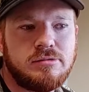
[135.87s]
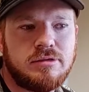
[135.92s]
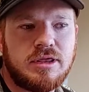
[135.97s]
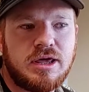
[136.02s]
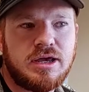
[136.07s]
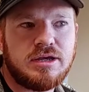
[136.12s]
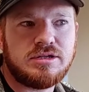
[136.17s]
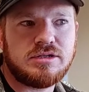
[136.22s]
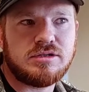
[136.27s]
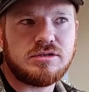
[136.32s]

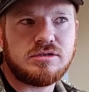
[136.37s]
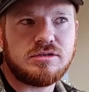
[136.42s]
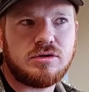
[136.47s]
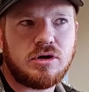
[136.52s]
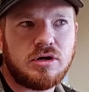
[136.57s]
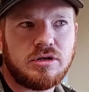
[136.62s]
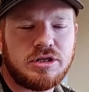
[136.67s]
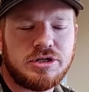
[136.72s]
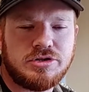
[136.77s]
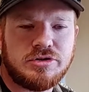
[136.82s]
They
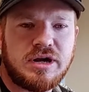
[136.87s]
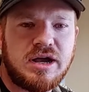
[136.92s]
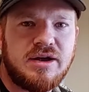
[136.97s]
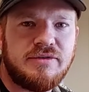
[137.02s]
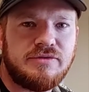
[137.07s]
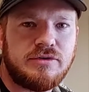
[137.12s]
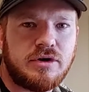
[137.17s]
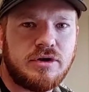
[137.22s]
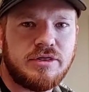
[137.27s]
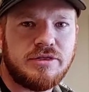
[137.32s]
start the
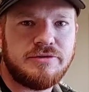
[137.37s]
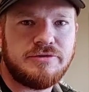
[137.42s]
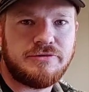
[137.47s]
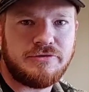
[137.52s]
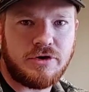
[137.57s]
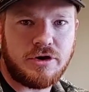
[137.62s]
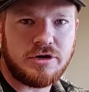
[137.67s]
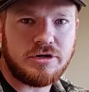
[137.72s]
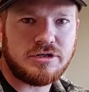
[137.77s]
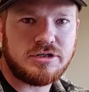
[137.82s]
draft on the
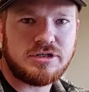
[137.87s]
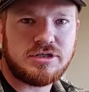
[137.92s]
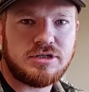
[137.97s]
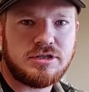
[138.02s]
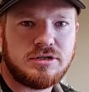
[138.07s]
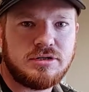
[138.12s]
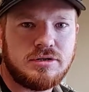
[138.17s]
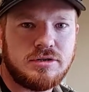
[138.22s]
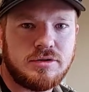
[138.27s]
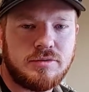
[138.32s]

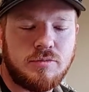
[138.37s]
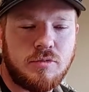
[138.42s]
1st.